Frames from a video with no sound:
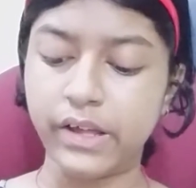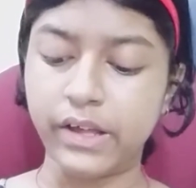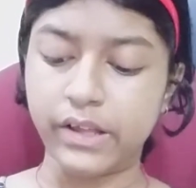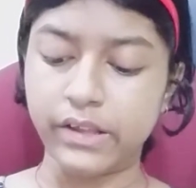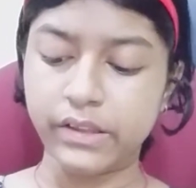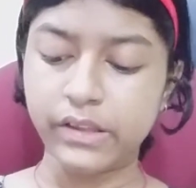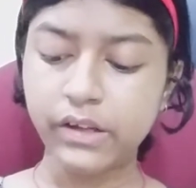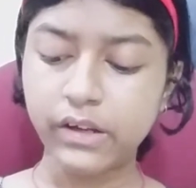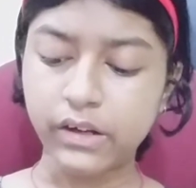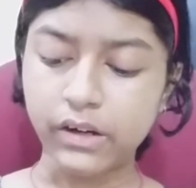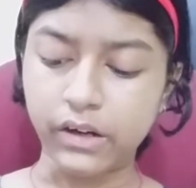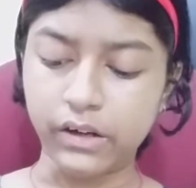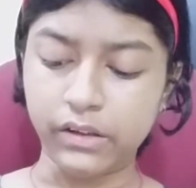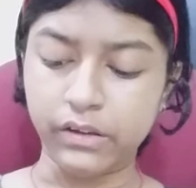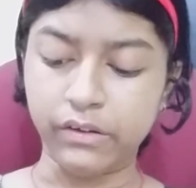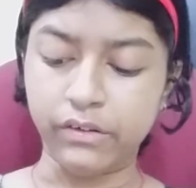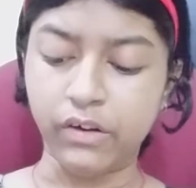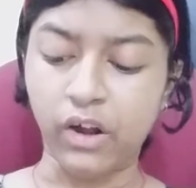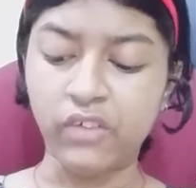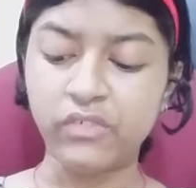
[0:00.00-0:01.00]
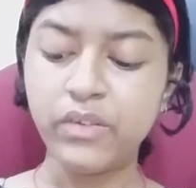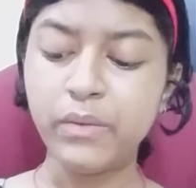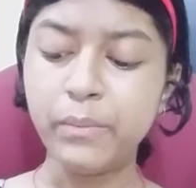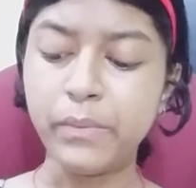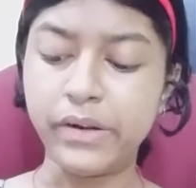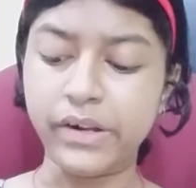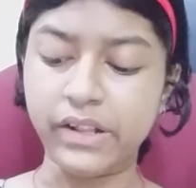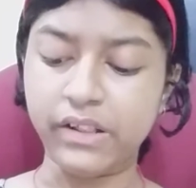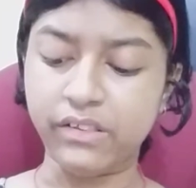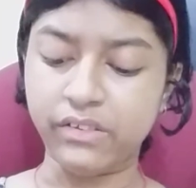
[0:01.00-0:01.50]
the color of the
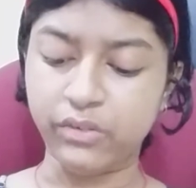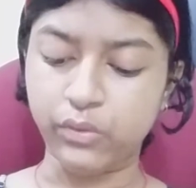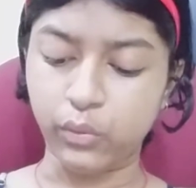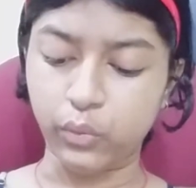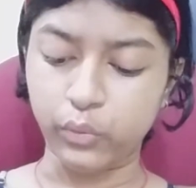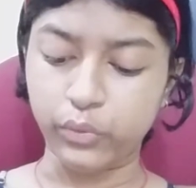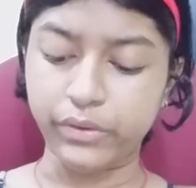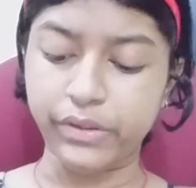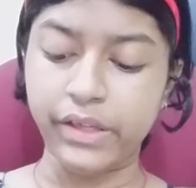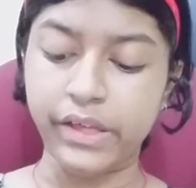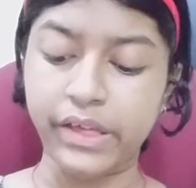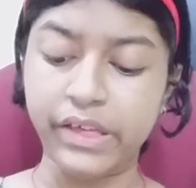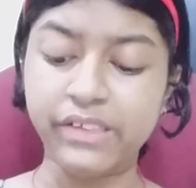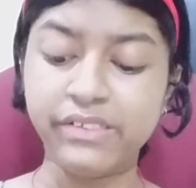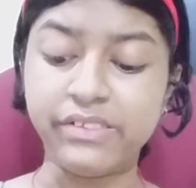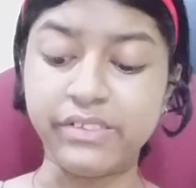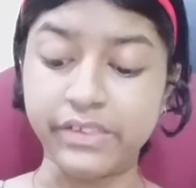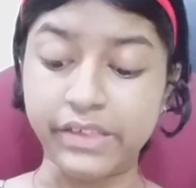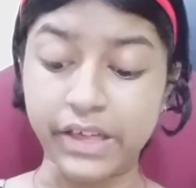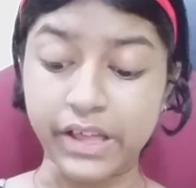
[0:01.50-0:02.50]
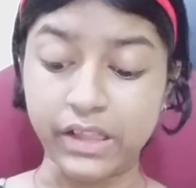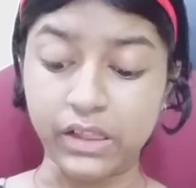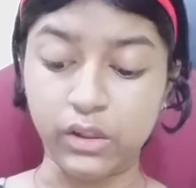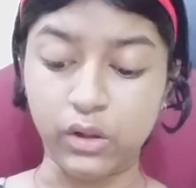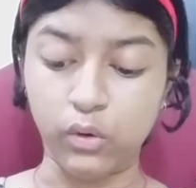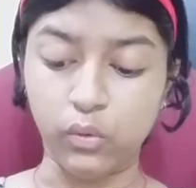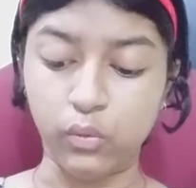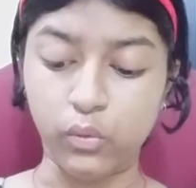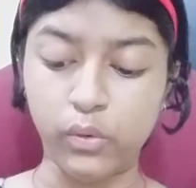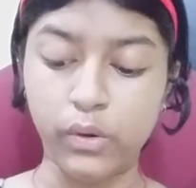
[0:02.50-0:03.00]
middle zone is
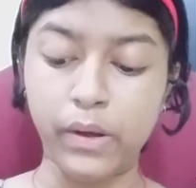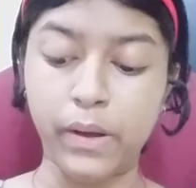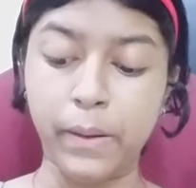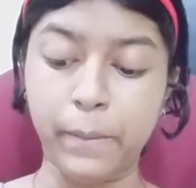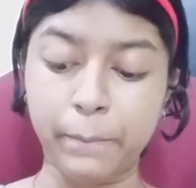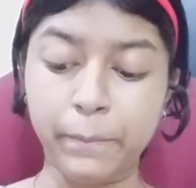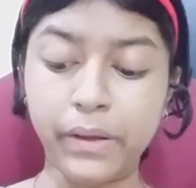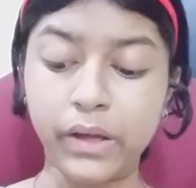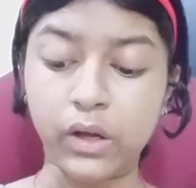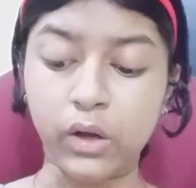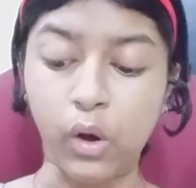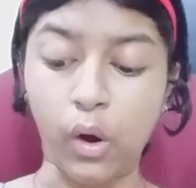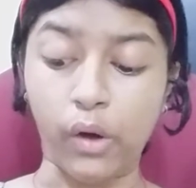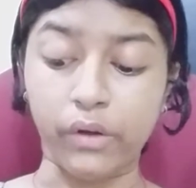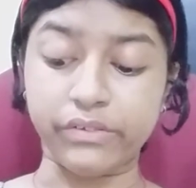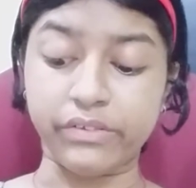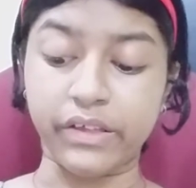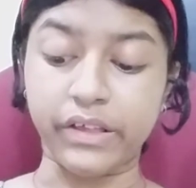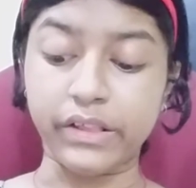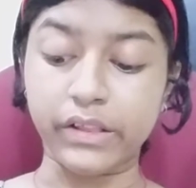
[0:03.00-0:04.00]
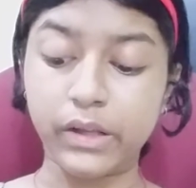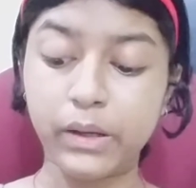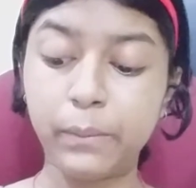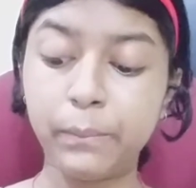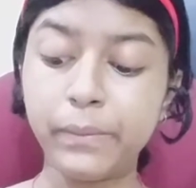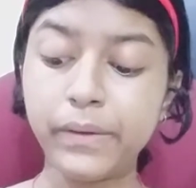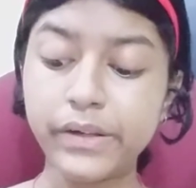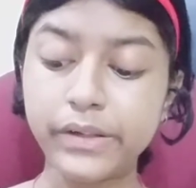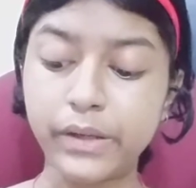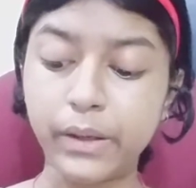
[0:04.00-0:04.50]
yellow because
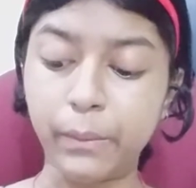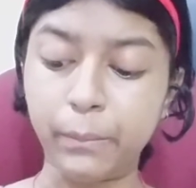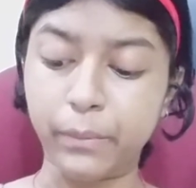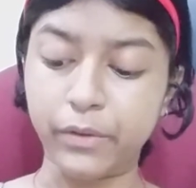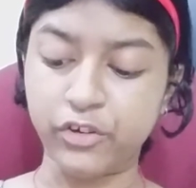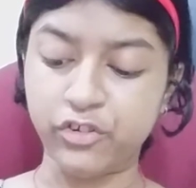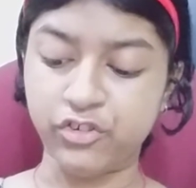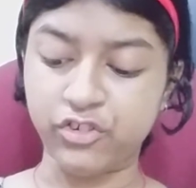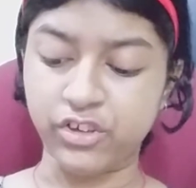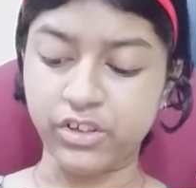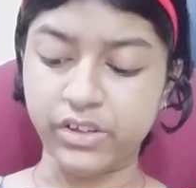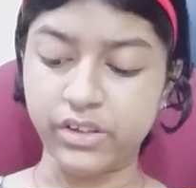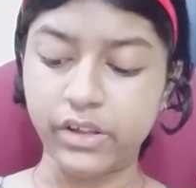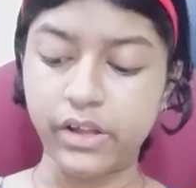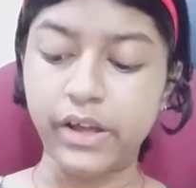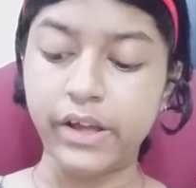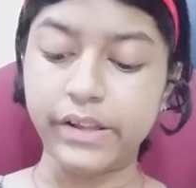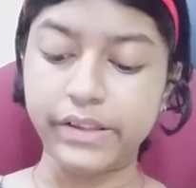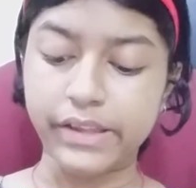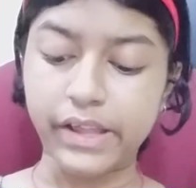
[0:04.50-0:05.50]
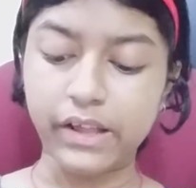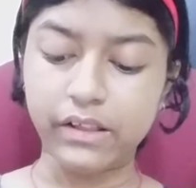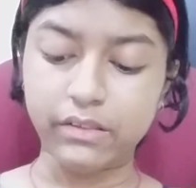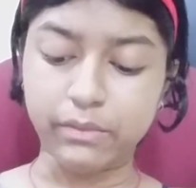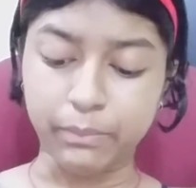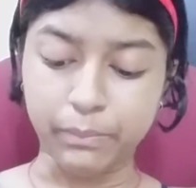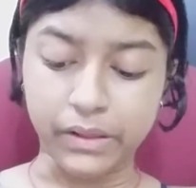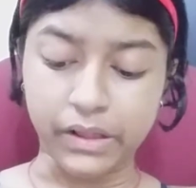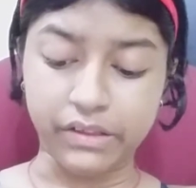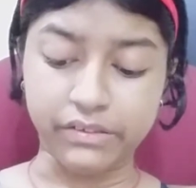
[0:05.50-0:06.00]
incomplete combustion takes
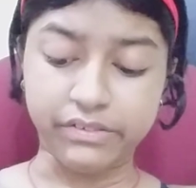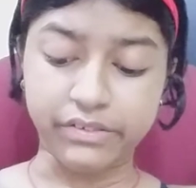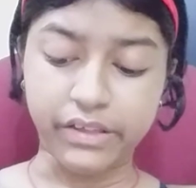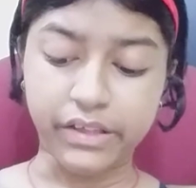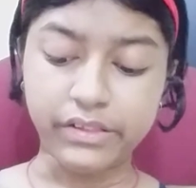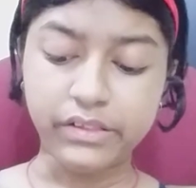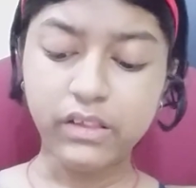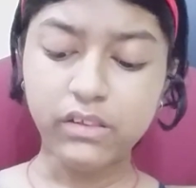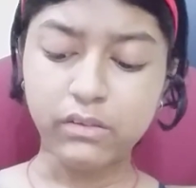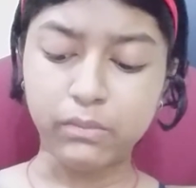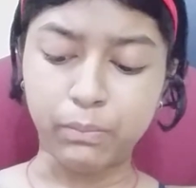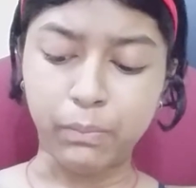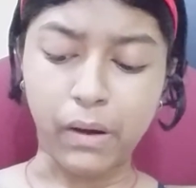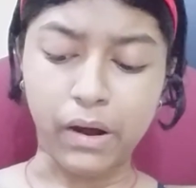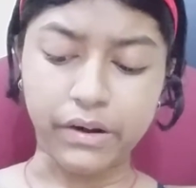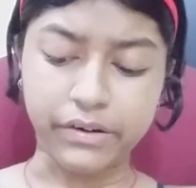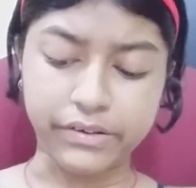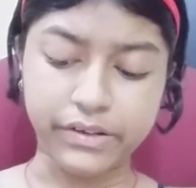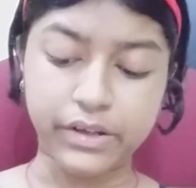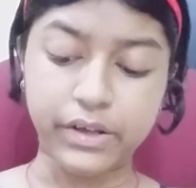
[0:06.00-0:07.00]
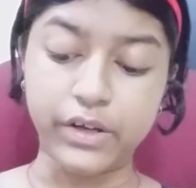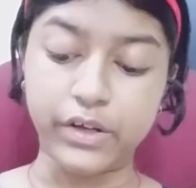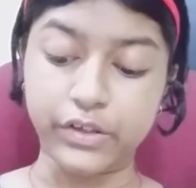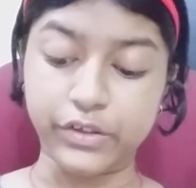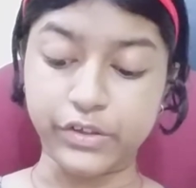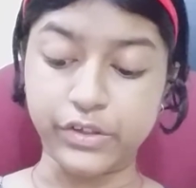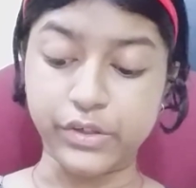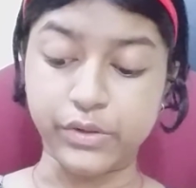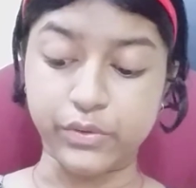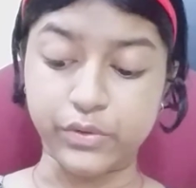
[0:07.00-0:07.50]
place in this part
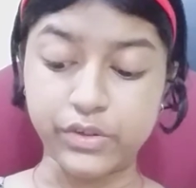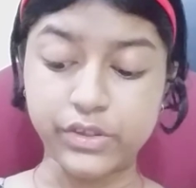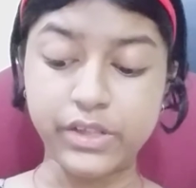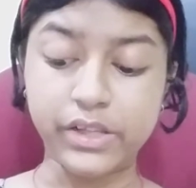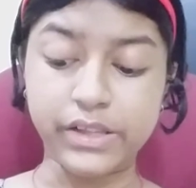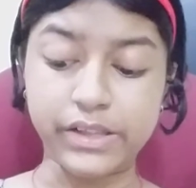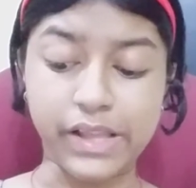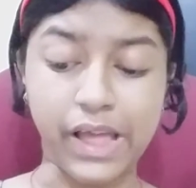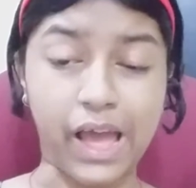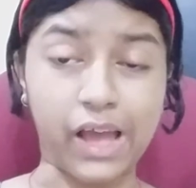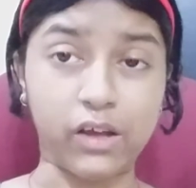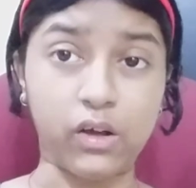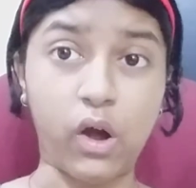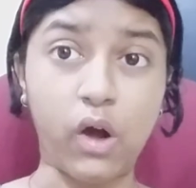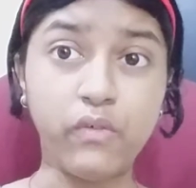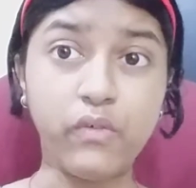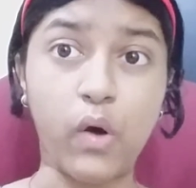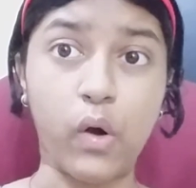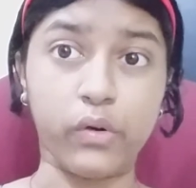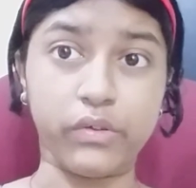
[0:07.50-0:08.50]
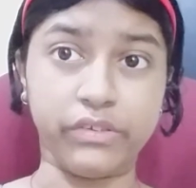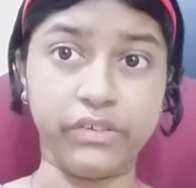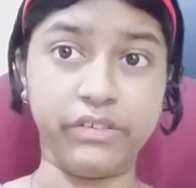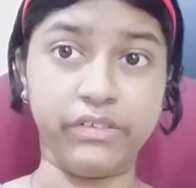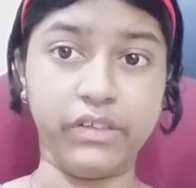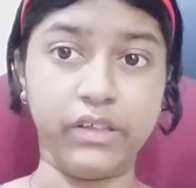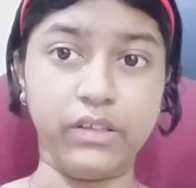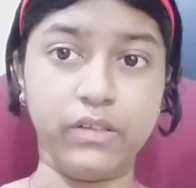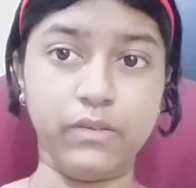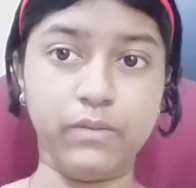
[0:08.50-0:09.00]
due to the lack of
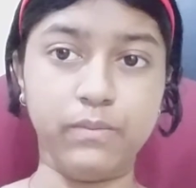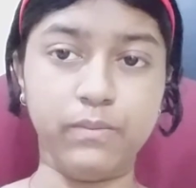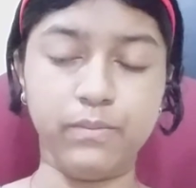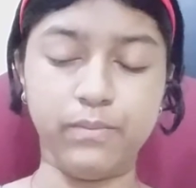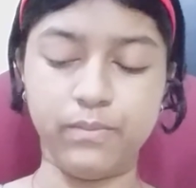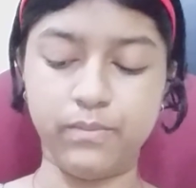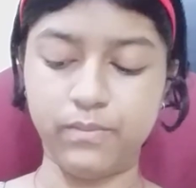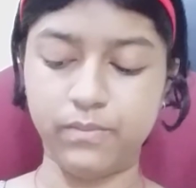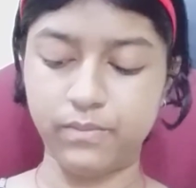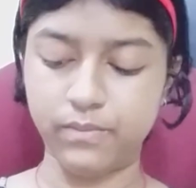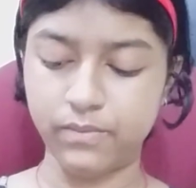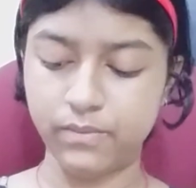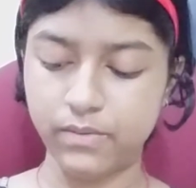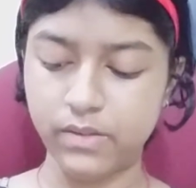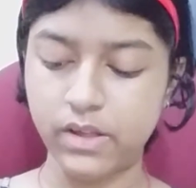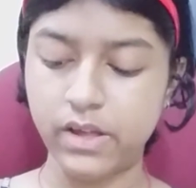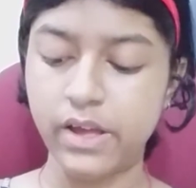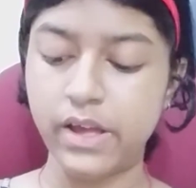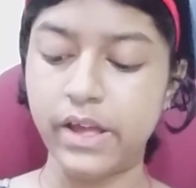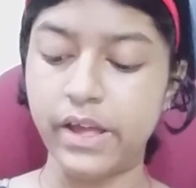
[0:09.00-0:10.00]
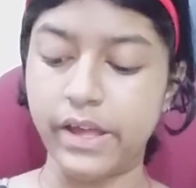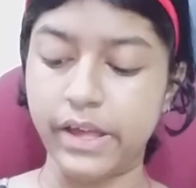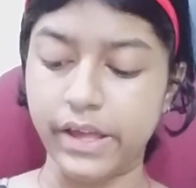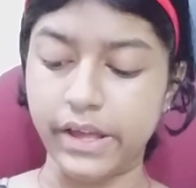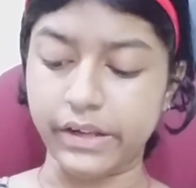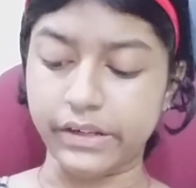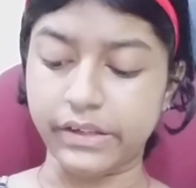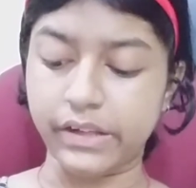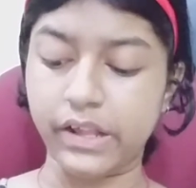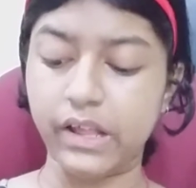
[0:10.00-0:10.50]
oxygen.
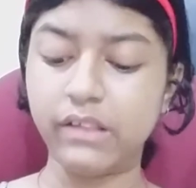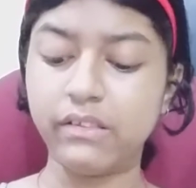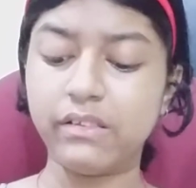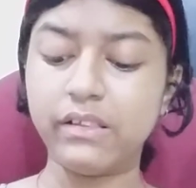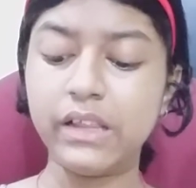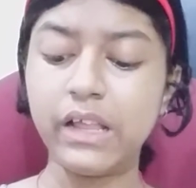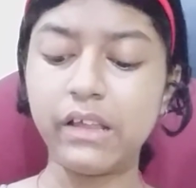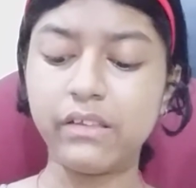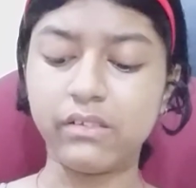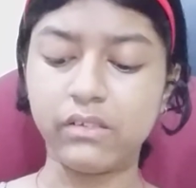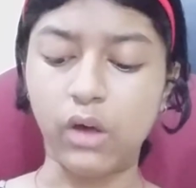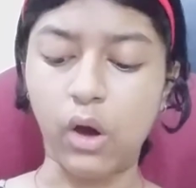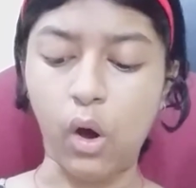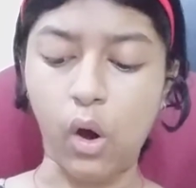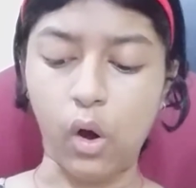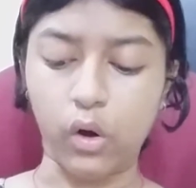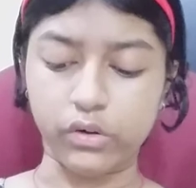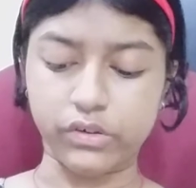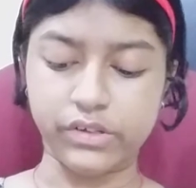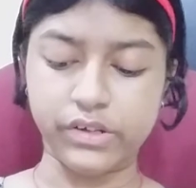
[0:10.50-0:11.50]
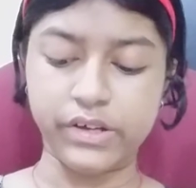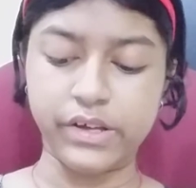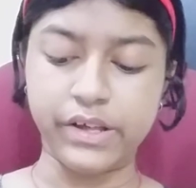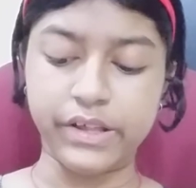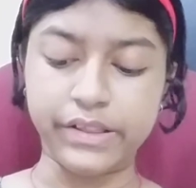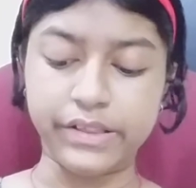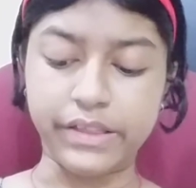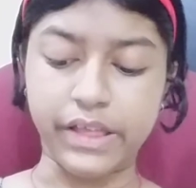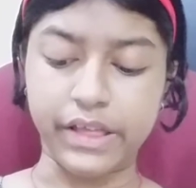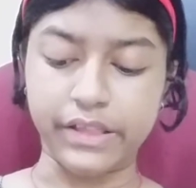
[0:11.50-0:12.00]
It is less hot
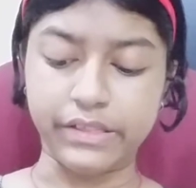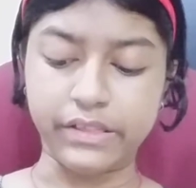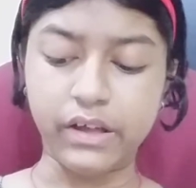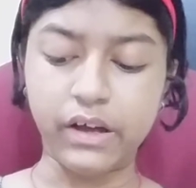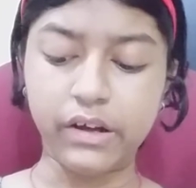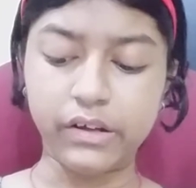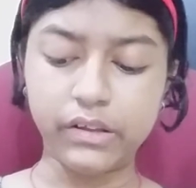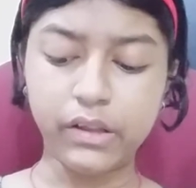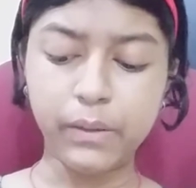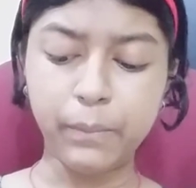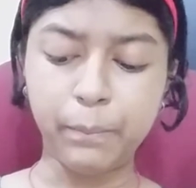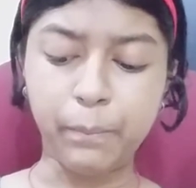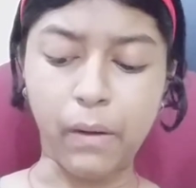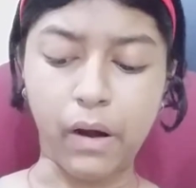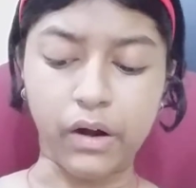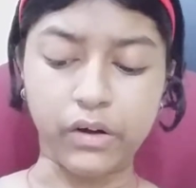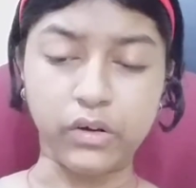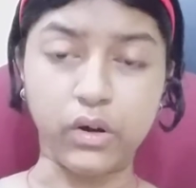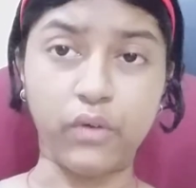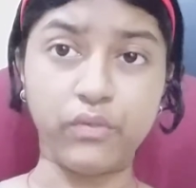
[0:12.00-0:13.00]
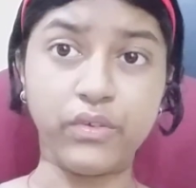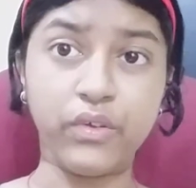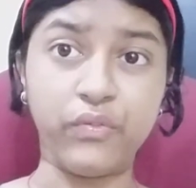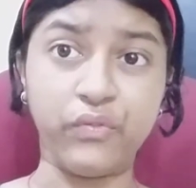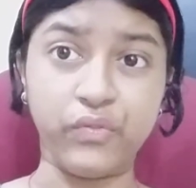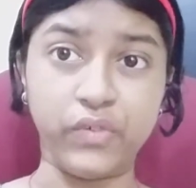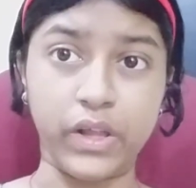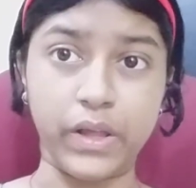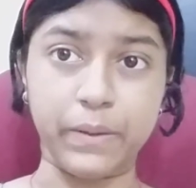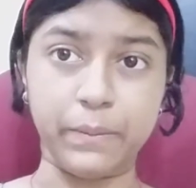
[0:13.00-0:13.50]
than the other part of the
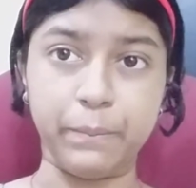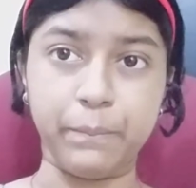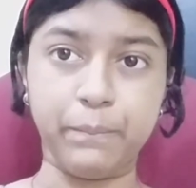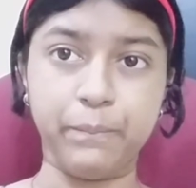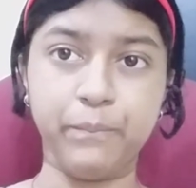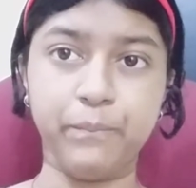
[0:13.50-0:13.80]
flame.